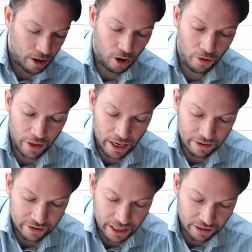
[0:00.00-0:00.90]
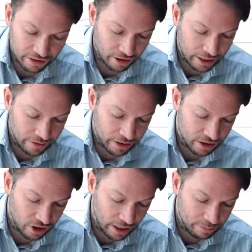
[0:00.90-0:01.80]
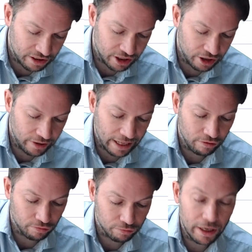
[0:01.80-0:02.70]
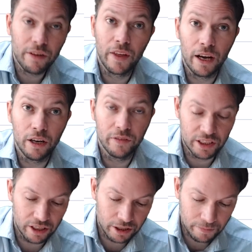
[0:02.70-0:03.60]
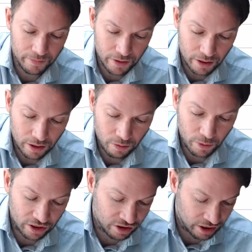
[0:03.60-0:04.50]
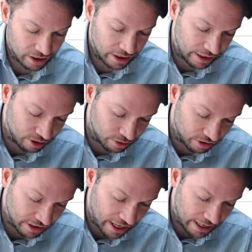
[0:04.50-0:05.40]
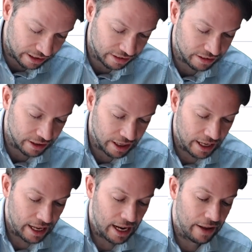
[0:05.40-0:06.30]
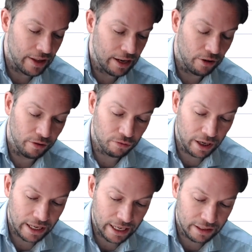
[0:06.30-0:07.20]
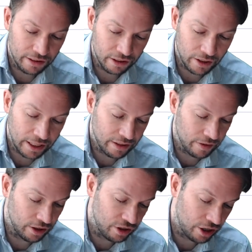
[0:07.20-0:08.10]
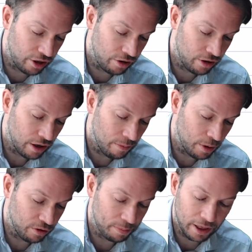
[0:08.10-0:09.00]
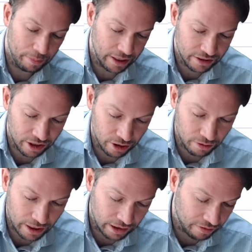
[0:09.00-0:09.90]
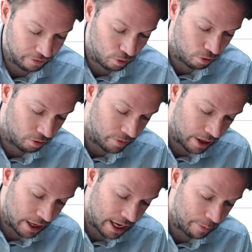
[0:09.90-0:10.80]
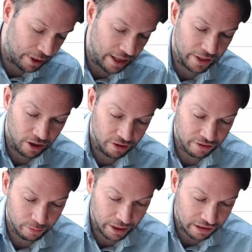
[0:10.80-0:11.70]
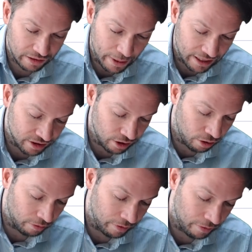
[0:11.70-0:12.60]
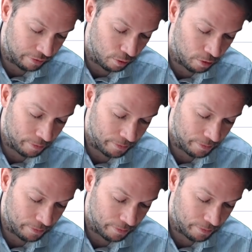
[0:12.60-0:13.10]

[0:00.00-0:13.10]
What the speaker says: On the left-hand side, the times 2 gets rid of that over 2, which leaves you just x. And then on the right-hand side, the 2 multiplied by 2 is 4. And we get the answer we expect of 4.